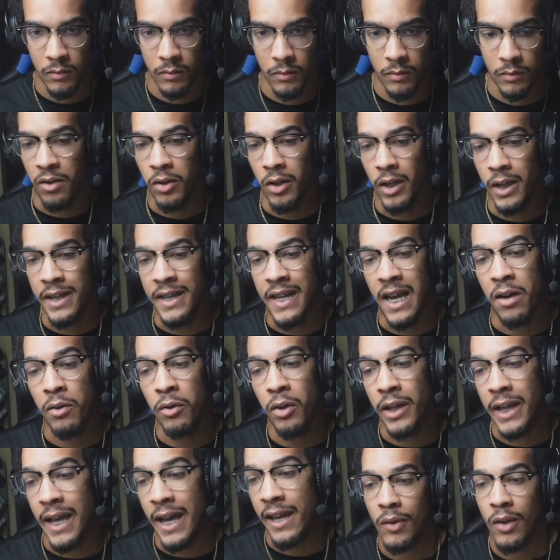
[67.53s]
And now look
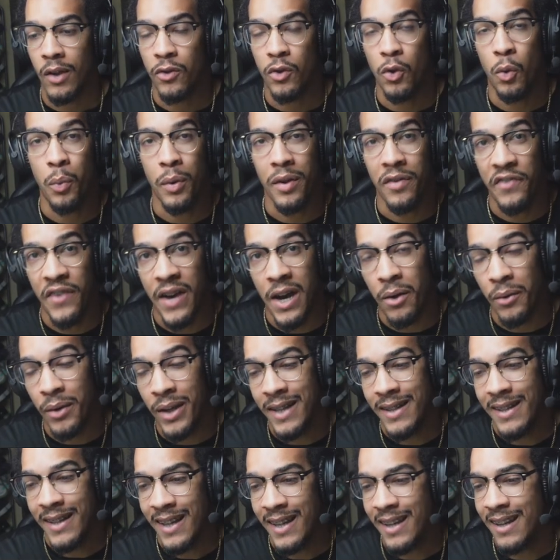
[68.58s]
at it. So without it,
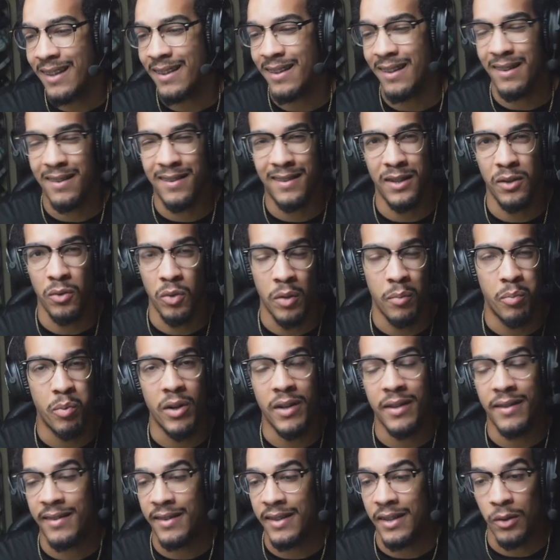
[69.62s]
it is
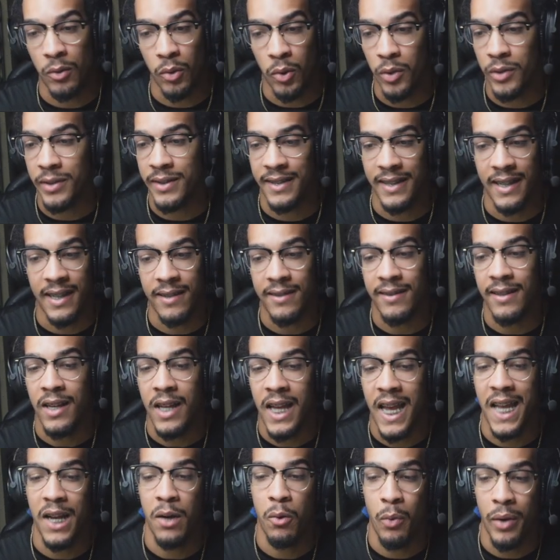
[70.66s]
0.06,
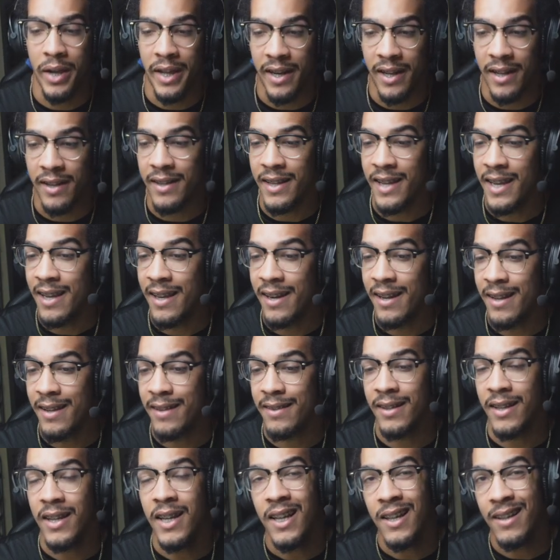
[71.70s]
and with it, it is
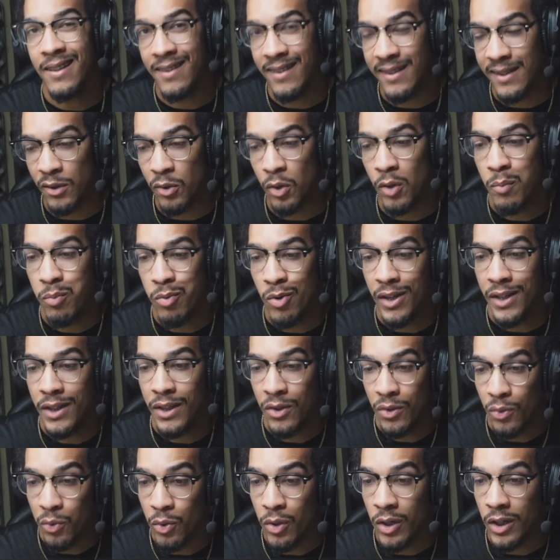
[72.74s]

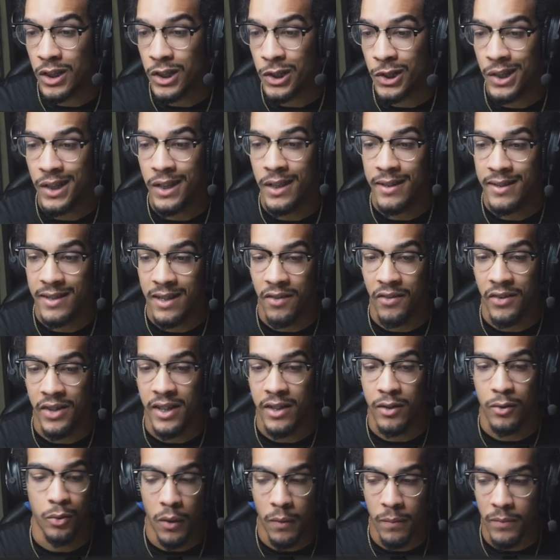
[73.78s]

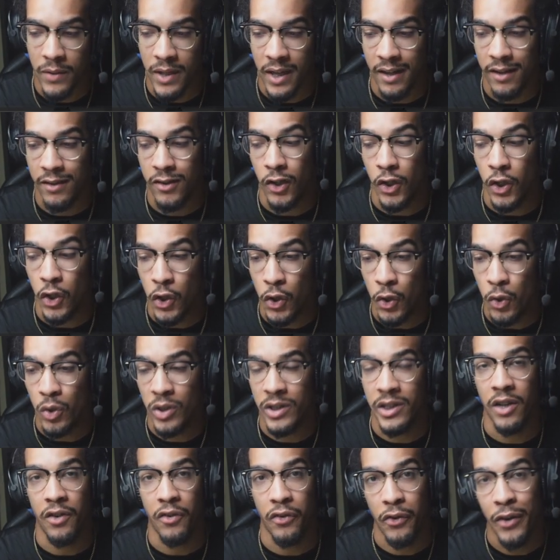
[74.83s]
0.272. That is a huge
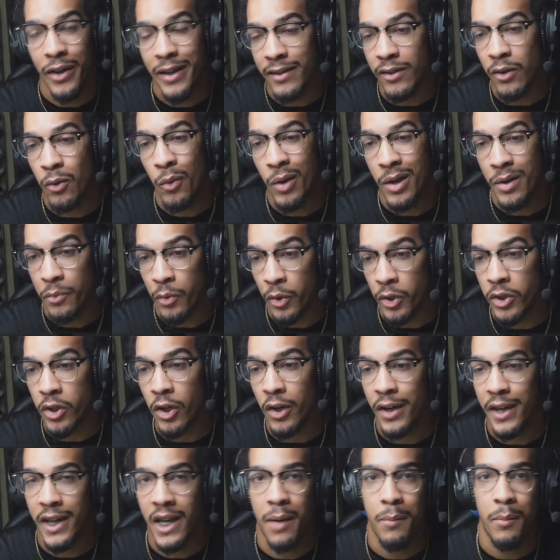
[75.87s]
difference when we're talking
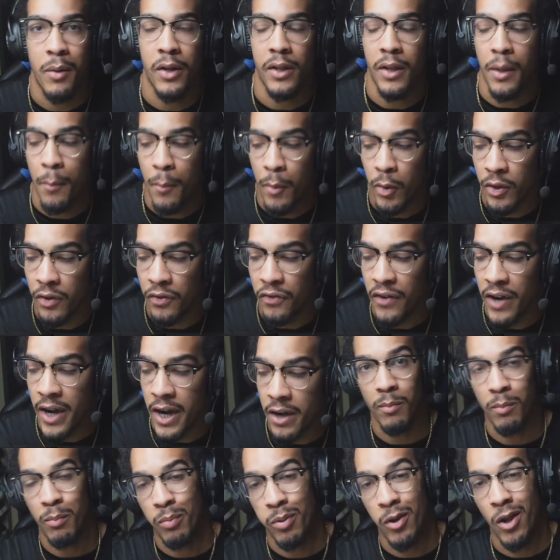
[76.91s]
about modifier.
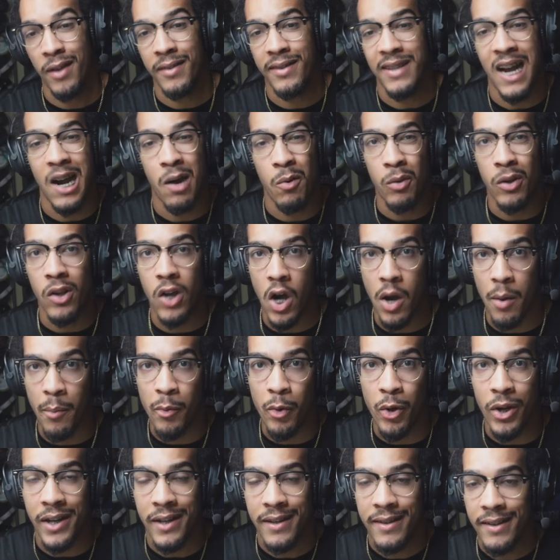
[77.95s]
Plus, I will upgrade
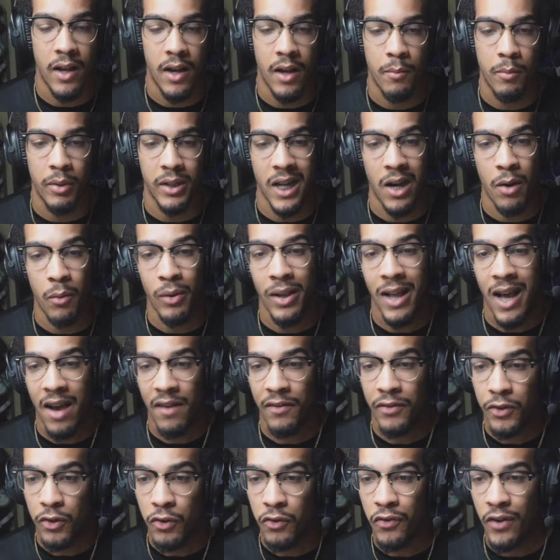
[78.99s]
this, but I will have to
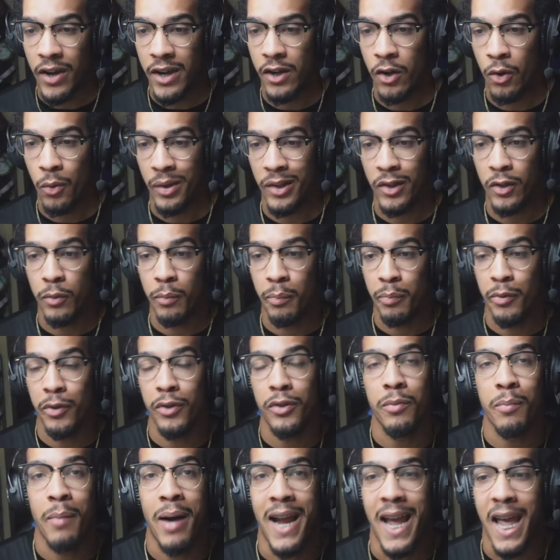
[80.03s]
find a way to boost my
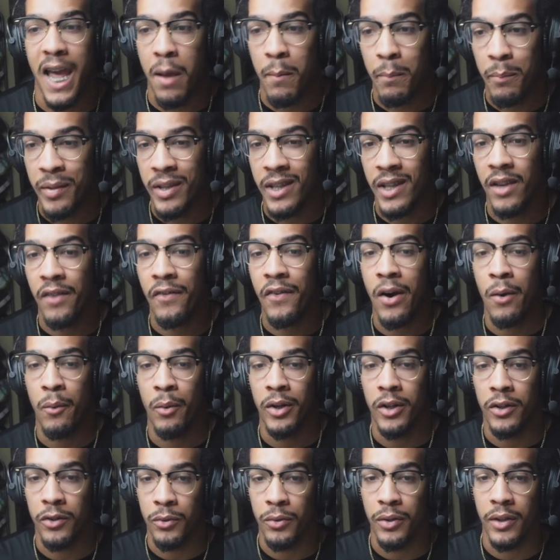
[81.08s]
MP if I want to do
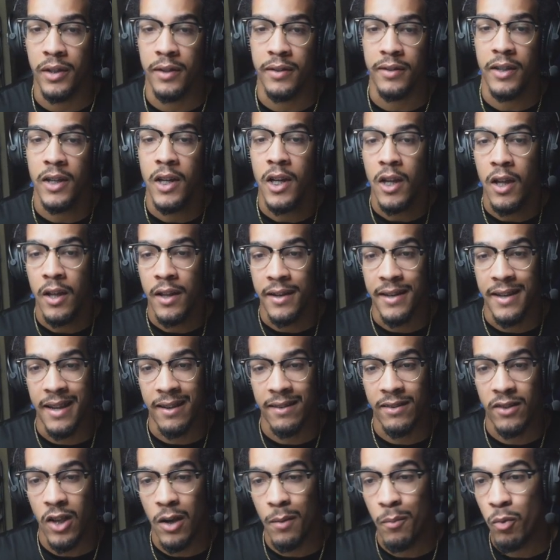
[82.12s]
this. Next
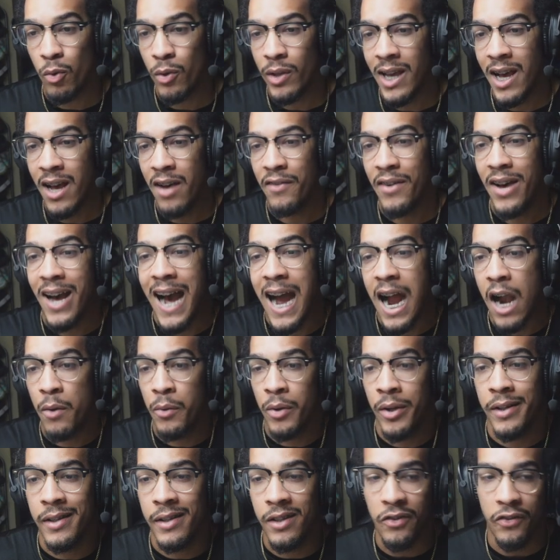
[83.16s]
up, we have iron
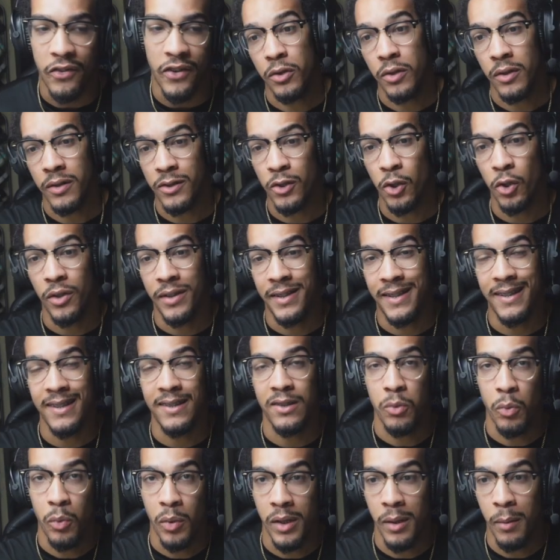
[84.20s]
defense. So this
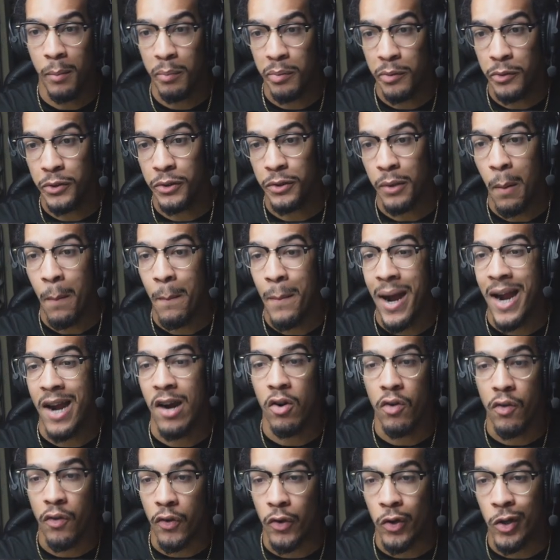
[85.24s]
will boost my
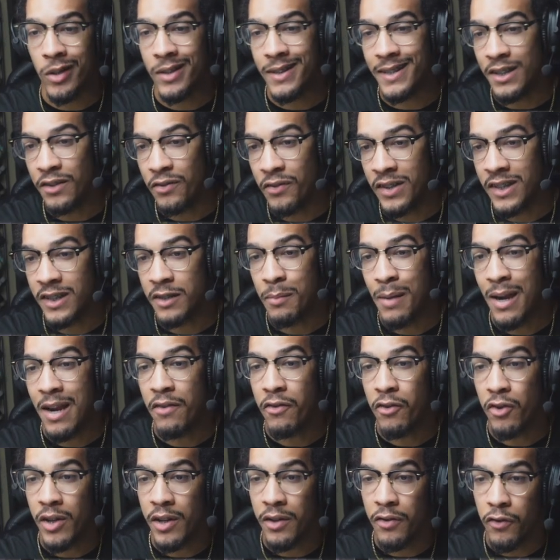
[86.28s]
overall defense by
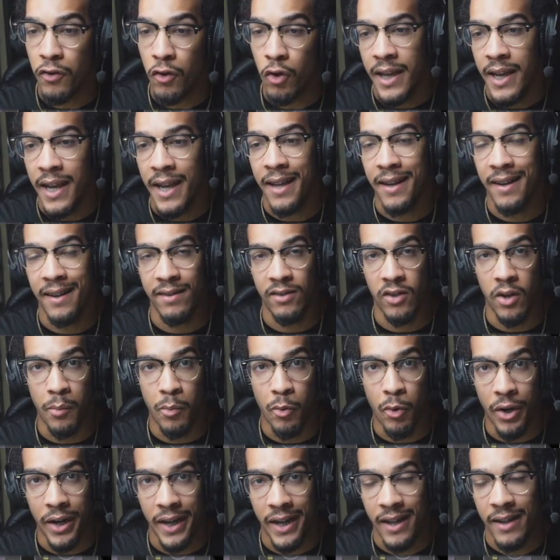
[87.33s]
44. It is
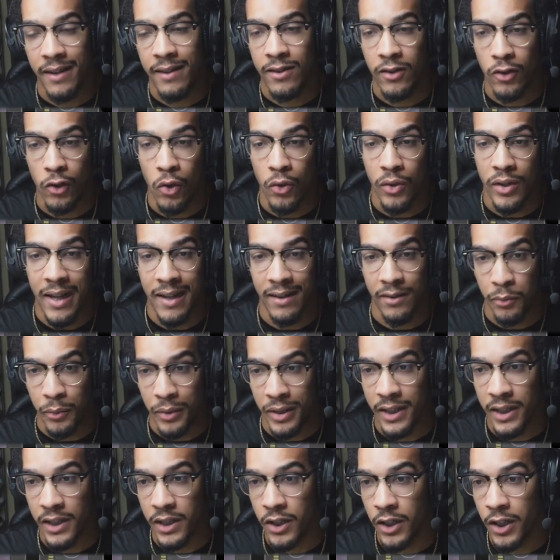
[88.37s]
upgraded, so that's really
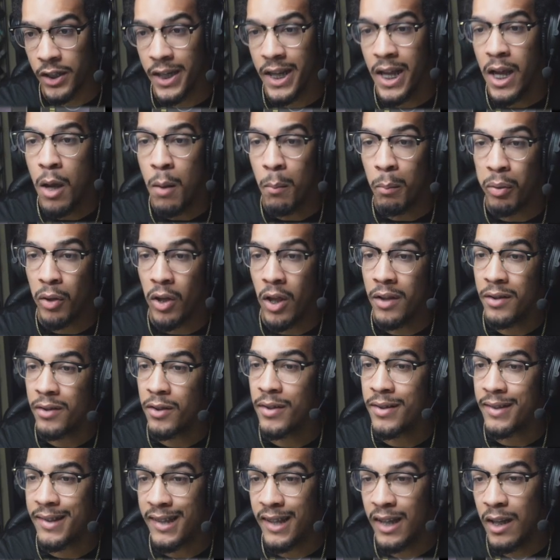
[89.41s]
good. Plus the
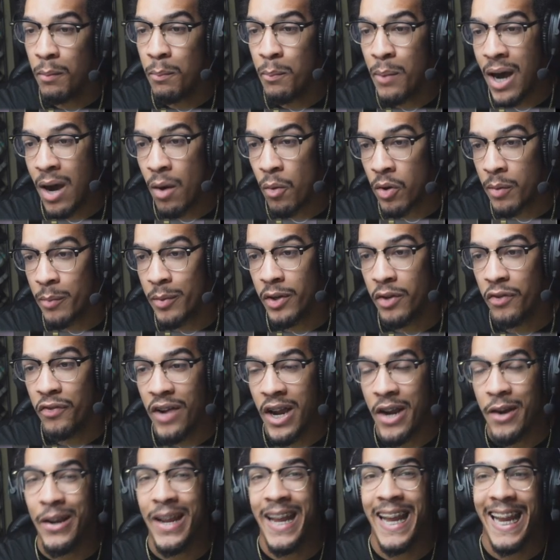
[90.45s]
skill power modifier,
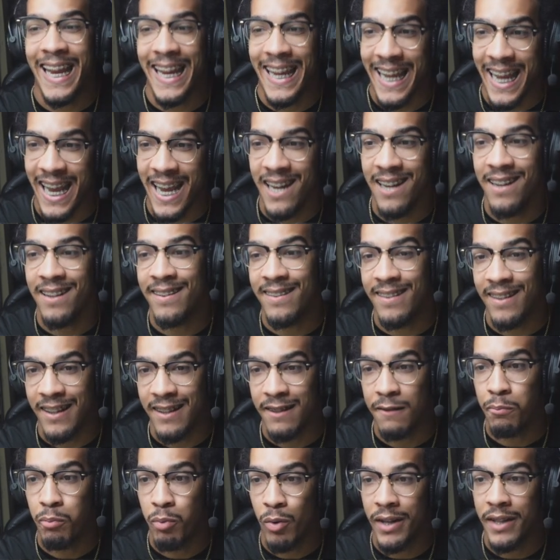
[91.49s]
again,
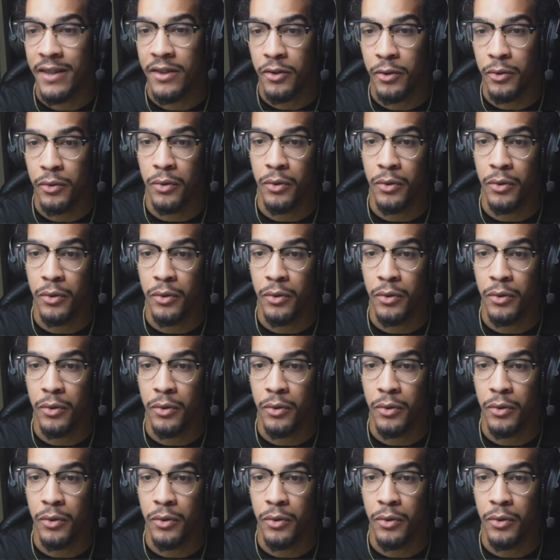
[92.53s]
6.2.